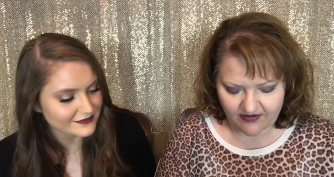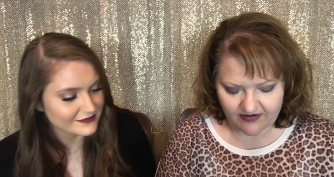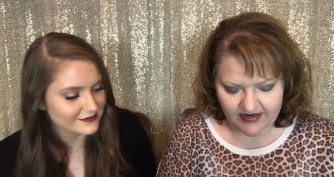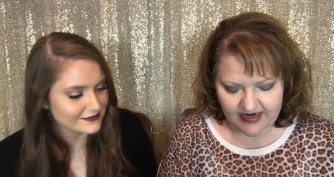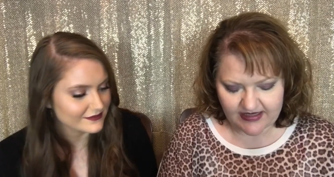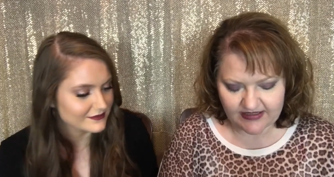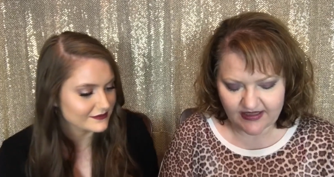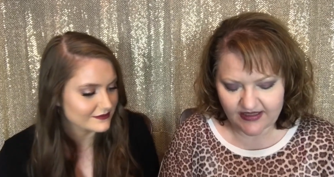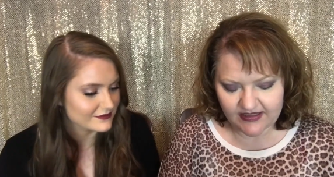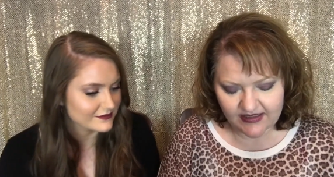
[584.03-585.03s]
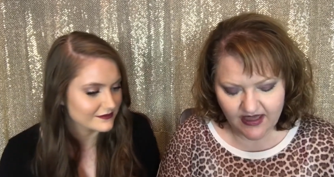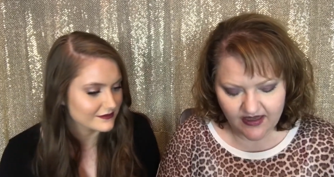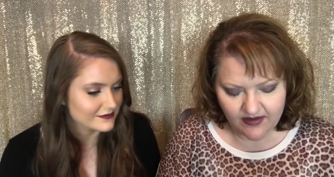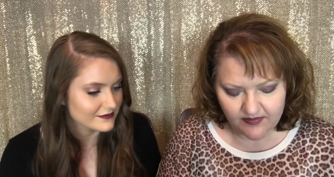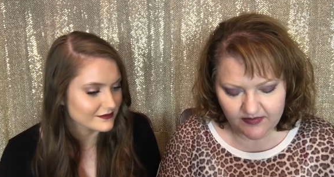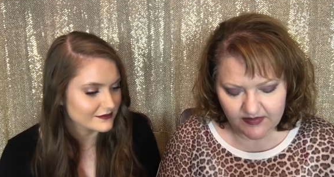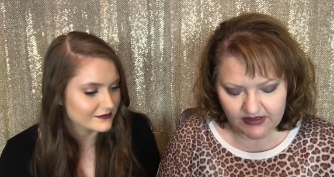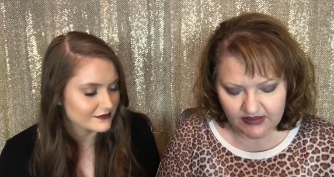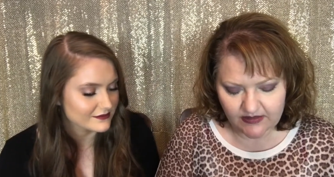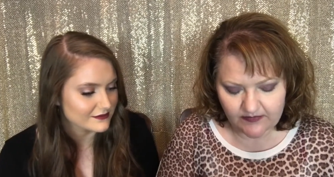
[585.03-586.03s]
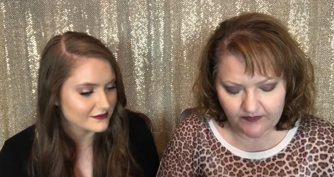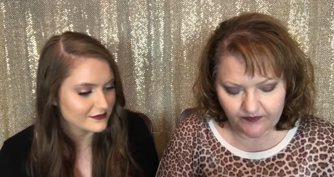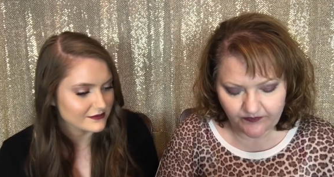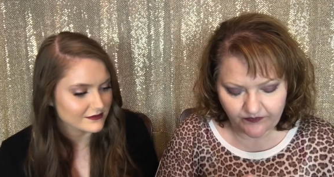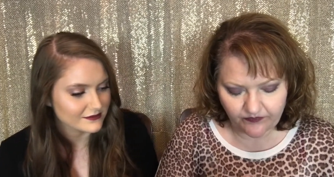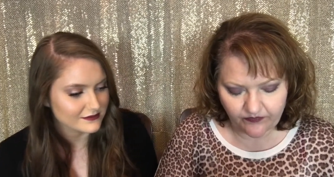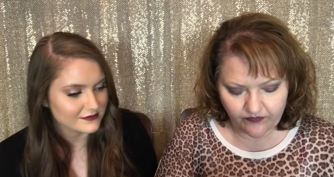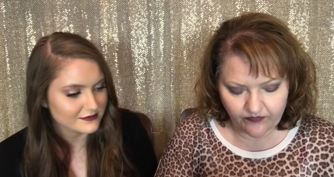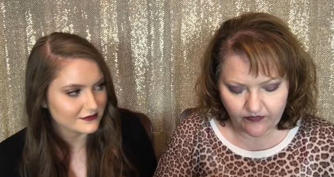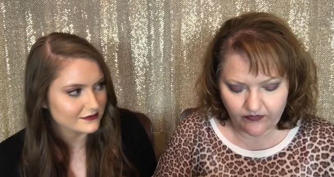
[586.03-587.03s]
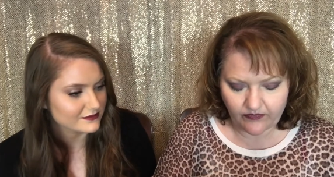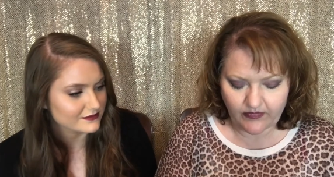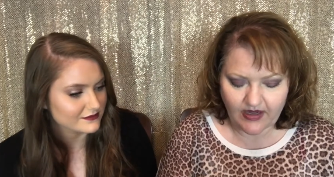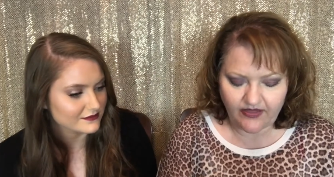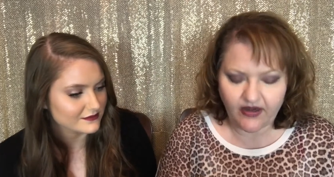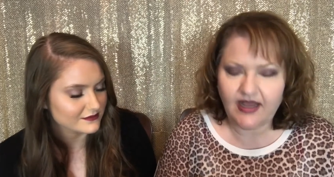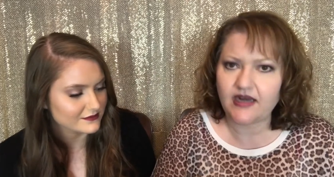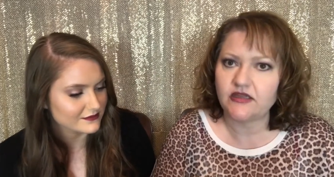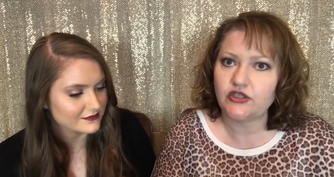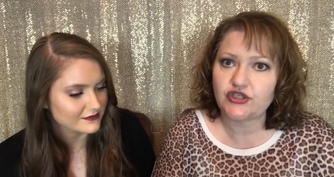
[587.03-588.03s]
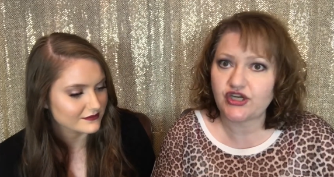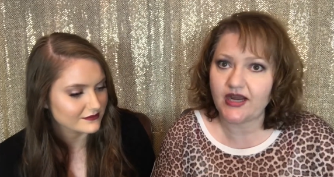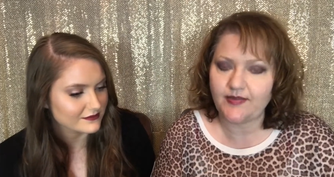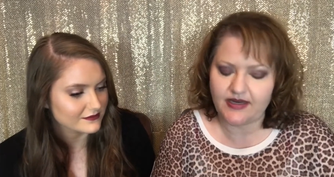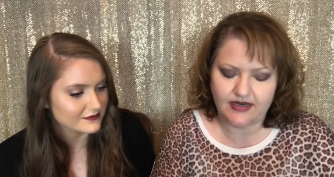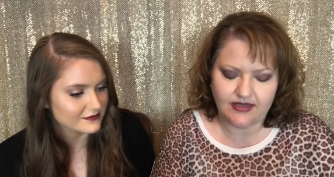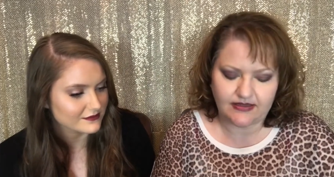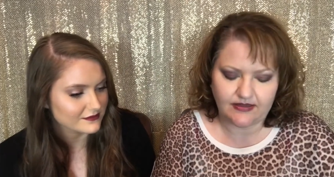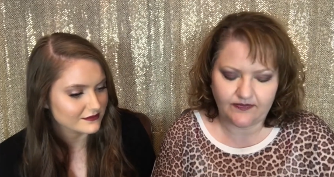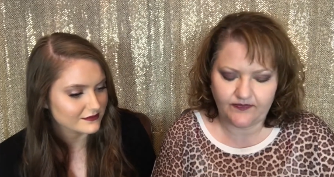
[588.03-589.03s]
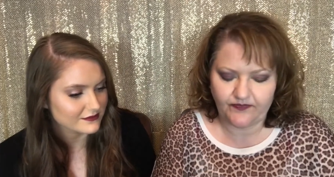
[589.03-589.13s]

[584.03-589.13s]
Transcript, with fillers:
Speaker 1: All right. This comes. I thought it had a little tray, but it doesn't.